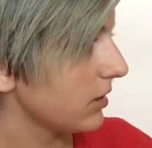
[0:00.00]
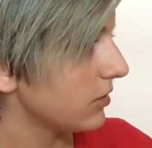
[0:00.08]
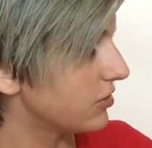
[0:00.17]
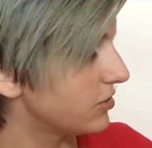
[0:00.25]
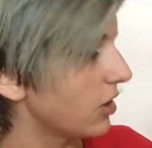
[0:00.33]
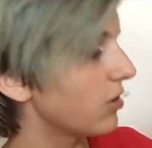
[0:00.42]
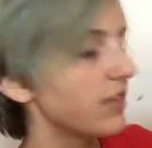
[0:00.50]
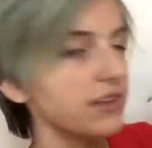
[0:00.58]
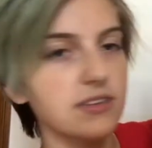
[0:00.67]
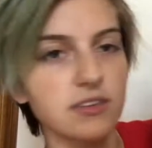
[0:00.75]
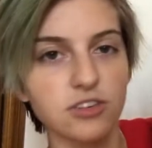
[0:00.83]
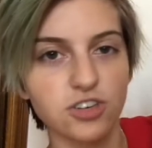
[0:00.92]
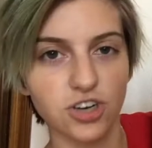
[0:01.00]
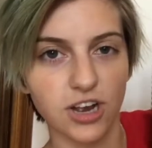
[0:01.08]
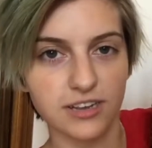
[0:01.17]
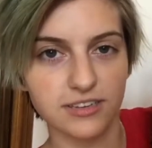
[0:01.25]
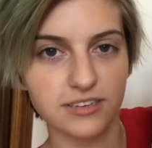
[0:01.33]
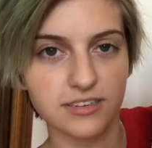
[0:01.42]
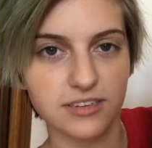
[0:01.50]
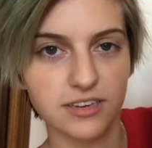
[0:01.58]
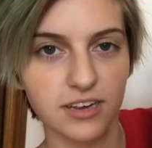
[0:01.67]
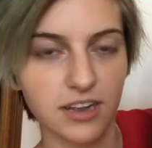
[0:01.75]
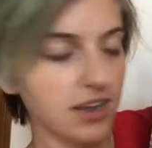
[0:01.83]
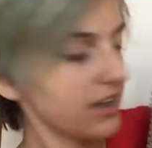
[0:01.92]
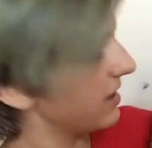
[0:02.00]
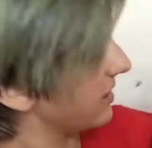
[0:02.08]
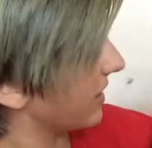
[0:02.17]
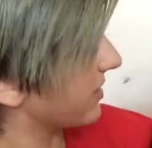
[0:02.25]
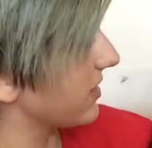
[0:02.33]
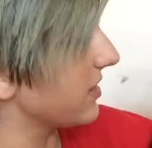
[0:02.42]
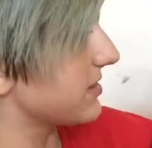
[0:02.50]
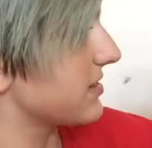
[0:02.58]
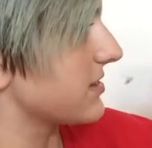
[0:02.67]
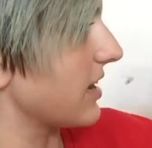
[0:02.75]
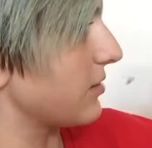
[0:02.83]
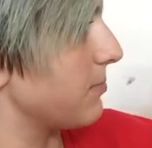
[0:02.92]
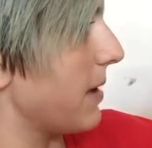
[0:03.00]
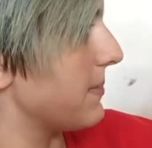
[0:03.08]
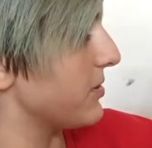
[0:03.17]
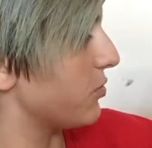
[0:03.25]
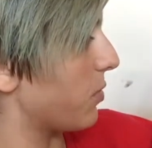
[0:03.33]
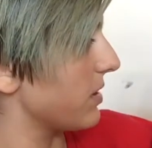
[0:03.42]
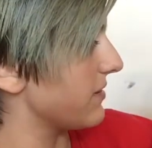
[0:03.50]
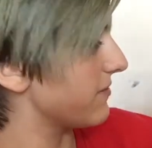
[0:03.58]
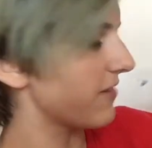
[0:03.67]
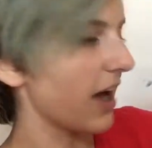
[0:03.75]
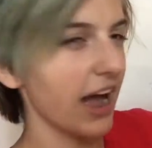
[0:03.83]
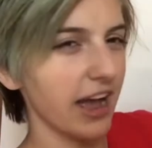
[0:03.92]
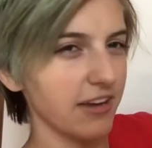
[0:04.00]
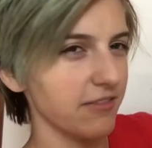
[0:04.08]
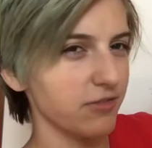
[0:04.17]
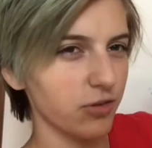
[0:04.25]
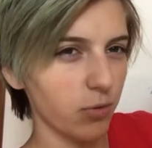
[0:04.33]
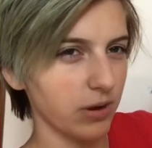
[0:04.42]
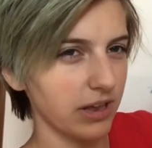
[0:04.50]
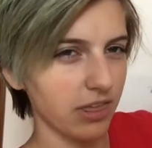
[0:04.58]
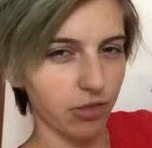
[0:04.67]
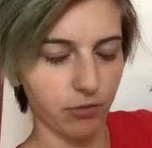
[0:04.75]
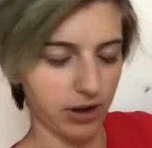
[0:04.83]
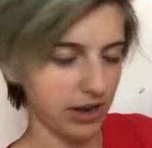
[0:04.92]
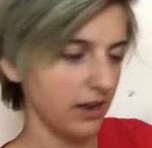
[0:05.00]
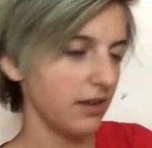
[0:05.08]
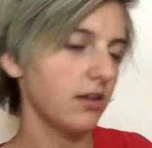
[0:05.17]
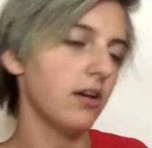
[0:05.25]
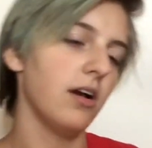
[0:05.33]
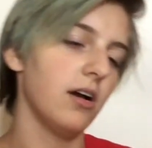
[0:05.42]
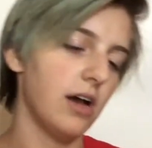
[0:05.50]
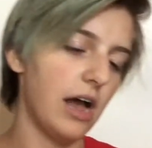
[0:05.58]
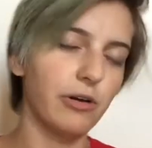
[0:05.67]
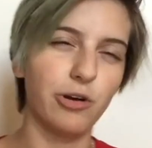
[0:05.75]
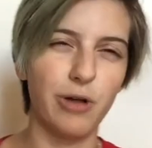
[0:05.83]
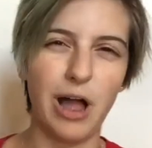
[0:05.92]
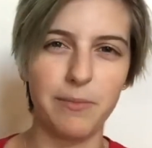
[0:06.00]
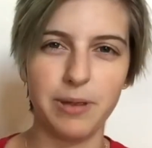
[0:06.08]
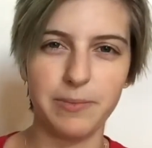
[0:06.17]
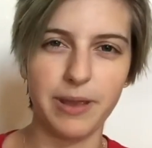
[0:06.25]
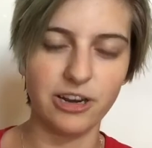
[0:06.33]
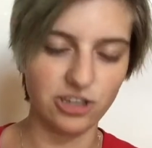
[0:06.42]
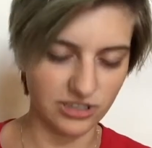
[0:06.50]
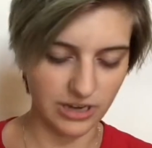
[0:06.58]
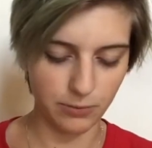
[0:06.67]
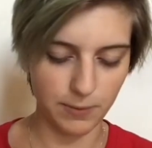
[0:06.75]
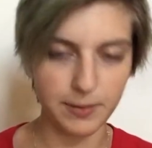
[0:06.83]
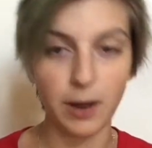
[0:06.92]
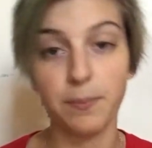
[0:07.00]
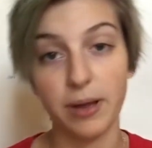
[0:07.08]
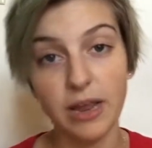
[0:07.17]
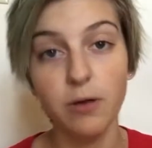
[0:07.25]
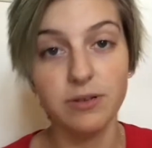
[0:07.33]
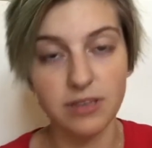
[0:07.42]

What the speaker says: So this is just, I think this is maybe 25, 23. I don't know how many pages I ripped out, but it was a